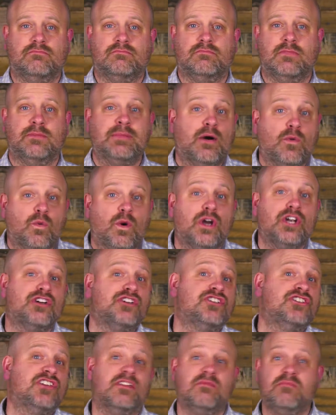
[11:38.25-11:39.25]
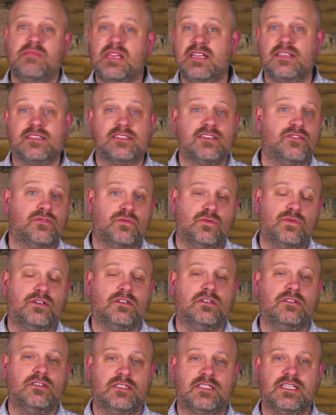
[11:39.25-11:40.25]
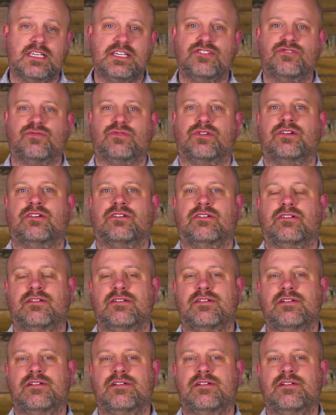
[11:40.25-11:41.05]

about what her son means to the world and to Israel.